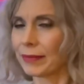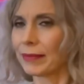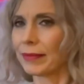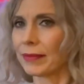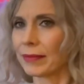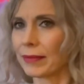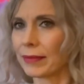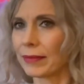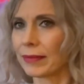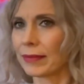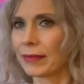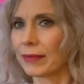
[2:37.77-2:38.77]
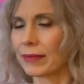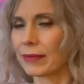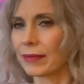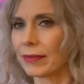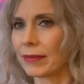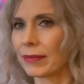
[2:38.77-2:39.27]

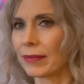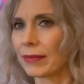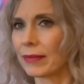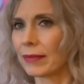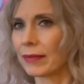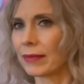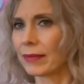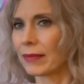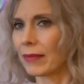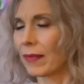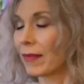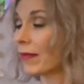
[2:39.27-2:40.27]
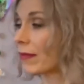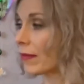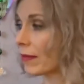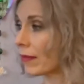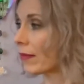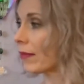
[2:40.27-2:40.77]

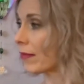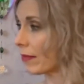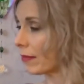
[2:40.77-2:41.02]
No words are spoken by the person on screen.